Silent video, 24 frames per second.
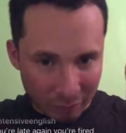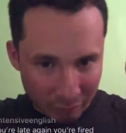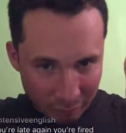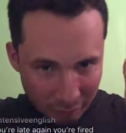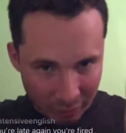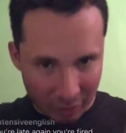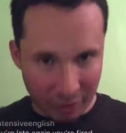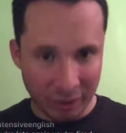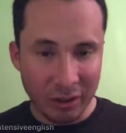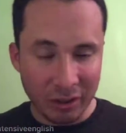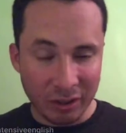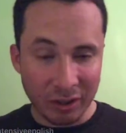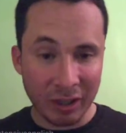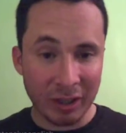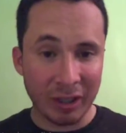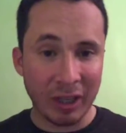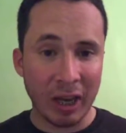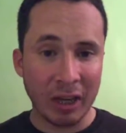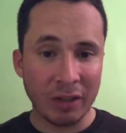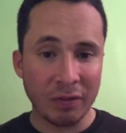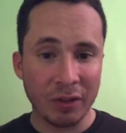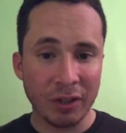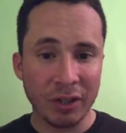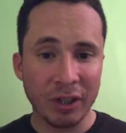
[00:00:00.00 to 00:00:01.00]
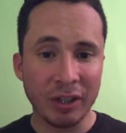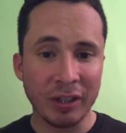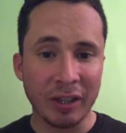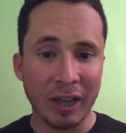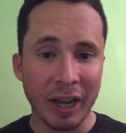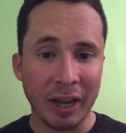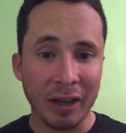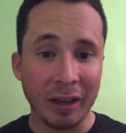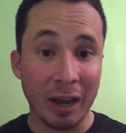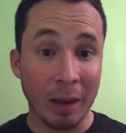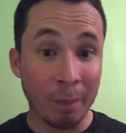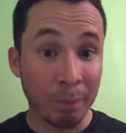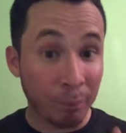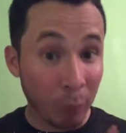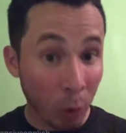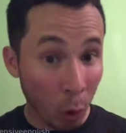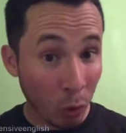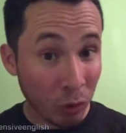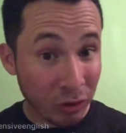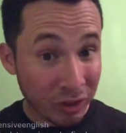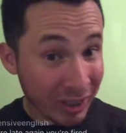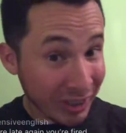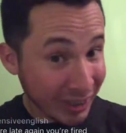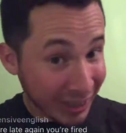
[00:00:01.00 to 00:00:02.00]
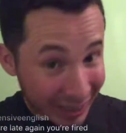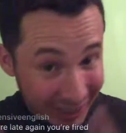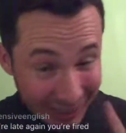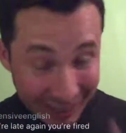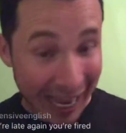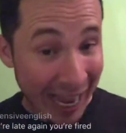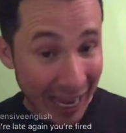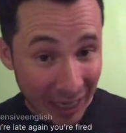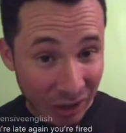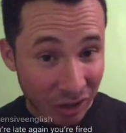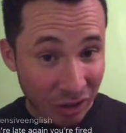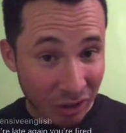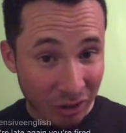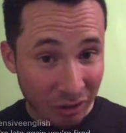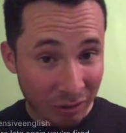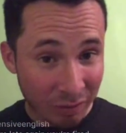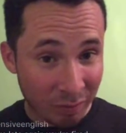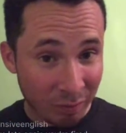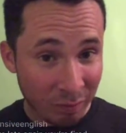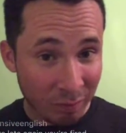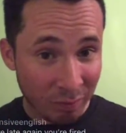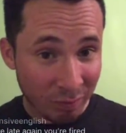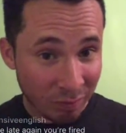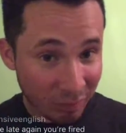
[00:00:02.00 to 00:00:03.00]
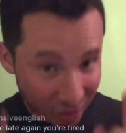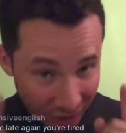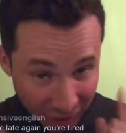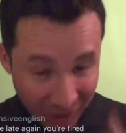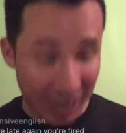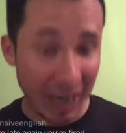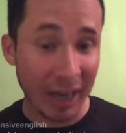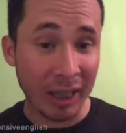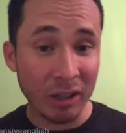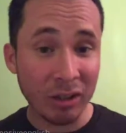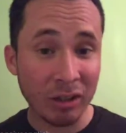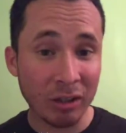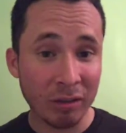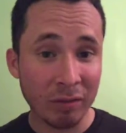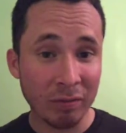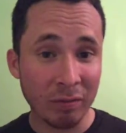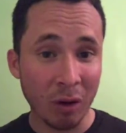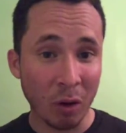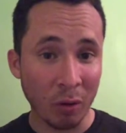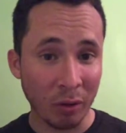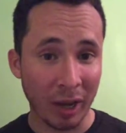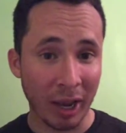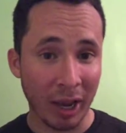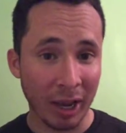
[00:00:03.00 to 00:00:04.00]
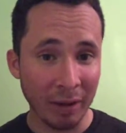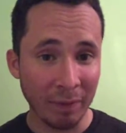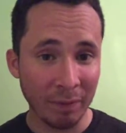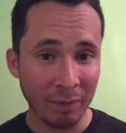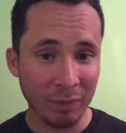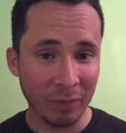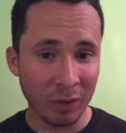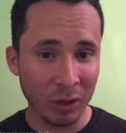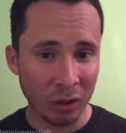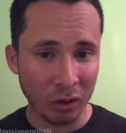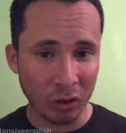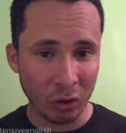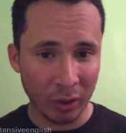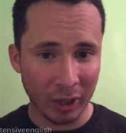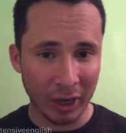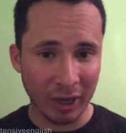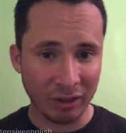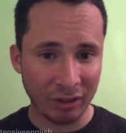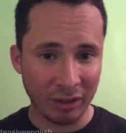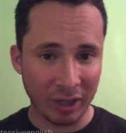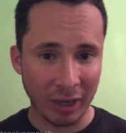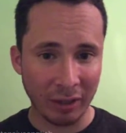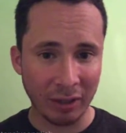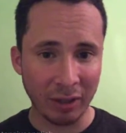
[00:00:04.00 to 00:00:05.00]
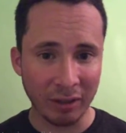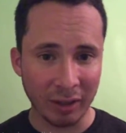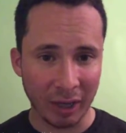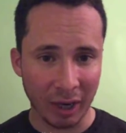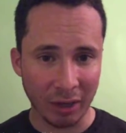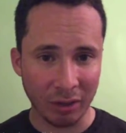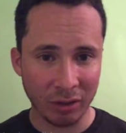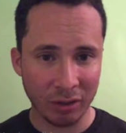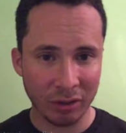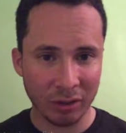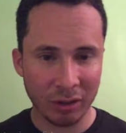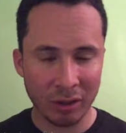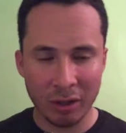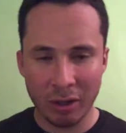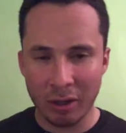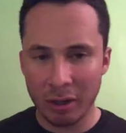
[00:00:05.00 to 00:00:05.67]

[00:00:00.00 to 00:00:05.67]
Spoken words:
This is the class for today. I'm posting the test tonight, okay? So you guys take the test.